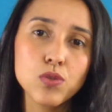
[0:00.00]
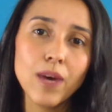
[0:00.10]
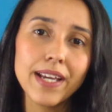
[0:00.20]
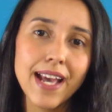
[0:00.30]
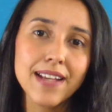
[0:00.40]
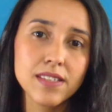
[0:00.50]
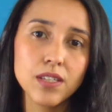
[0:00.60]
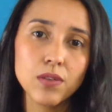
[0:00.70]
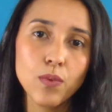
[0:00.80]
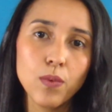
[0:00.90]
did I ask
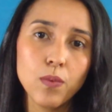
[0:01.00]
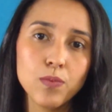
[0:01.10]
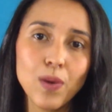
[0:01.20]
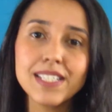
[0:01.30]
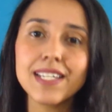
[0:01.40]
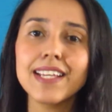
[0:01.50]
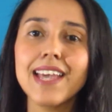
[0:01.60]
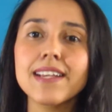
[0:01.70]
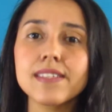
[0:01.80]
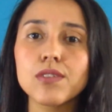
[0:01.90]

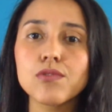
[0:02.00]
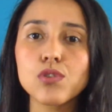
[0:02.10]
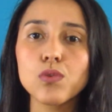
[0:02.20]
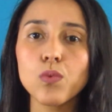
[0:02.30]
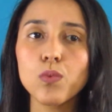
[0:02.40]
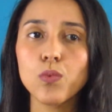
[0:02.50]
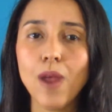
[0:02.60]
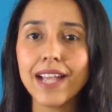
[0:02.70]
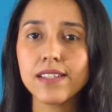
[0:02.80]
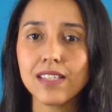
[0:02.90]
you to
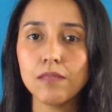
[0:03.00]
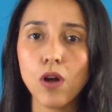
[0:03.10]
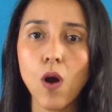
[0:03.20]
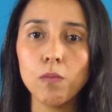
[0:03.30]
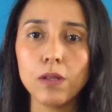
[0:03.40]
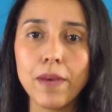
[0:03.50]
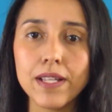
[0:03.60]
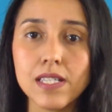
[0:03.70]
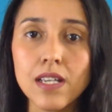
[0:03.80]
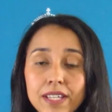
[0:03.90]
write some
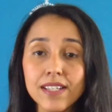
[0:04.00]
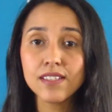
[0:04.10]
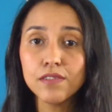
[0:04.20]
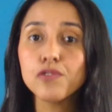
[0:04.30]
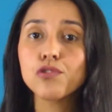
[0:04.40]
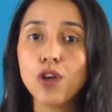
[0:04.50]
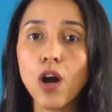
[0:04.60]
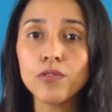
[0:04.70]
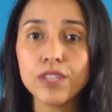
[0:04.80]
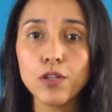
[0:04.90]
compliments? Because if you
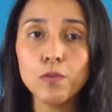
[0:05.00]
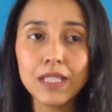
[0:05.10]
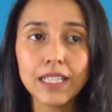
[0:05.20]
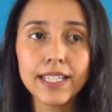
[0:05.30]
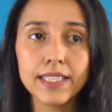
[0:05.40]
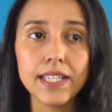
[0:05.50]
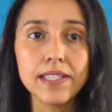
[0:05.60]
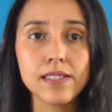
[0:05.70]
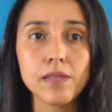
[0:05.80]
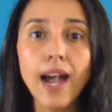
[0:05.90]
don't, it'll be like
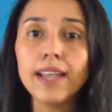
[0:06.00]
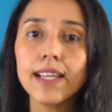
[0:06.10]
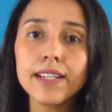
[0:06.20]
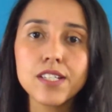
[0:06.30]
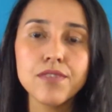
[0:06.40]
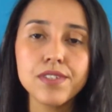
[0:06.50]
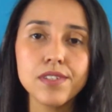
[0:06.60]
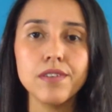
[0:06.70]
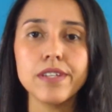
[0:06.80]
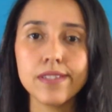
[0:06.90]
this. I like TV
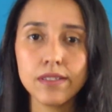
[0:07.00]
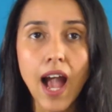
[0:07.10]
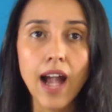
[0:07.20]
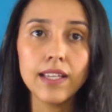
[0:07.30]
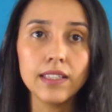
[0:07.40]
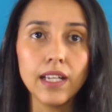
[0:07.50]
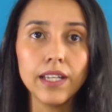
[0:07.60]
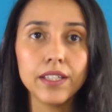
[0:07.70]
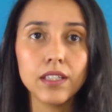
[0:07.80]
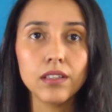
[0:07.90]
series. I
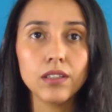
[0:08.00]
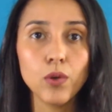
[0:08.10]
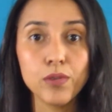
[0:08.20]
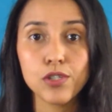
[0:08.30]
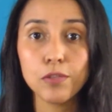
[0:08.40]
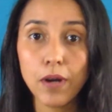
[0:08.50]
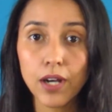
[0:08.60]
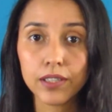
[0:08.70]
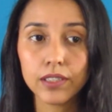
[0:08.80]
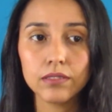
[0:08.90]
like going to the
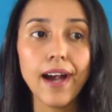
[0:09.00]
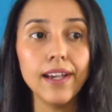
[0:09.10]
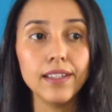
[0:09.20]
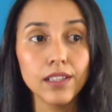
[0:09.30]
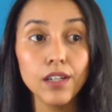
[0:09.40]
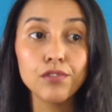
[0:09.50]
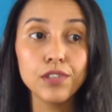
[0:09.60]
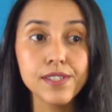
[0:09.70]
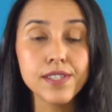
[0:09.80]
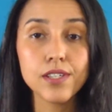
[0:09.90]
park. I love
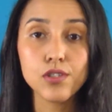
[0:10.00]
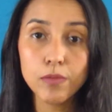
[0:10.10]
listening to